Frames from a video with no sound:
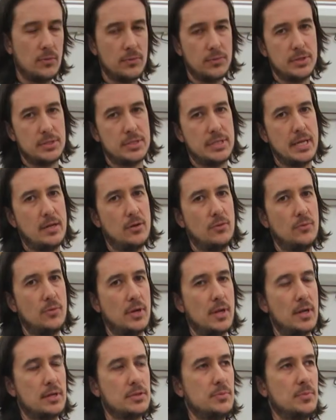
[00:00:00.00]
The standard
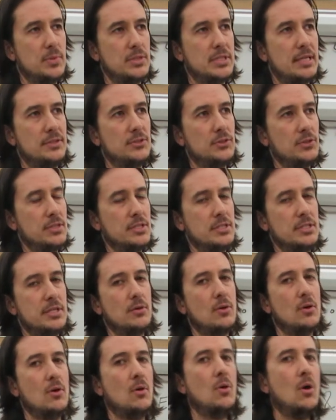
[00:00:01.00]
reduction potential is
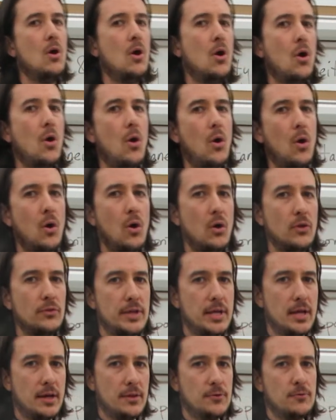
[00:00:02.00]
0. All
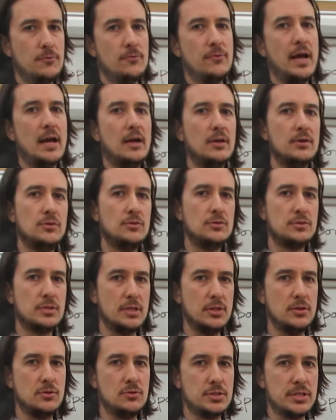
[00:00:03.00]
the other values
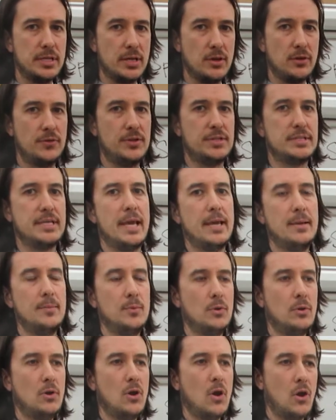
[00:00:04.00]
that you see on the
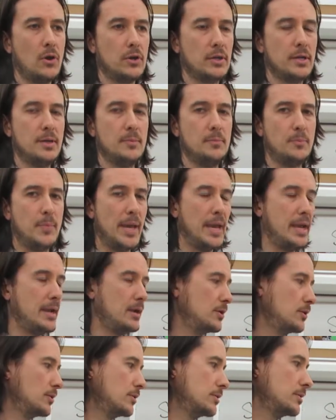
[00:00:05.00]
table are
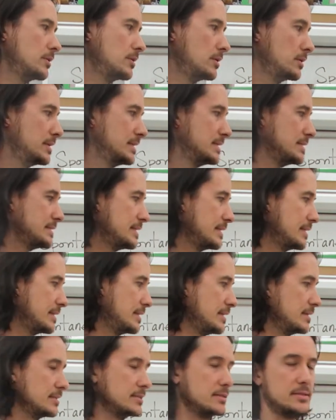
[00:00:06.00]
compared to
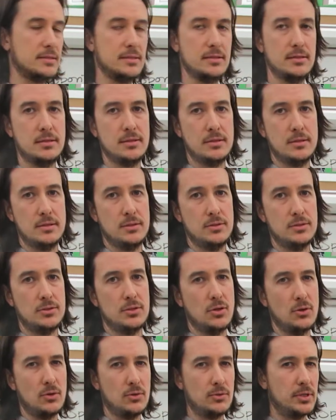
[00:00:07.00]
this.
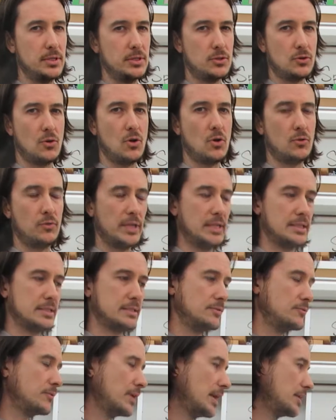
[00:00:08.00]
So these are all
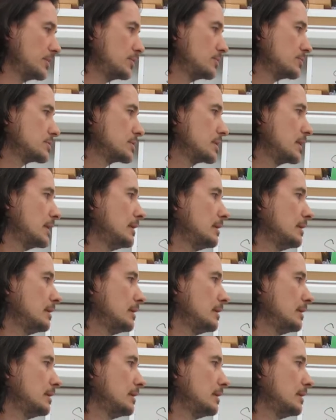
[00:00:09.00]
relative values.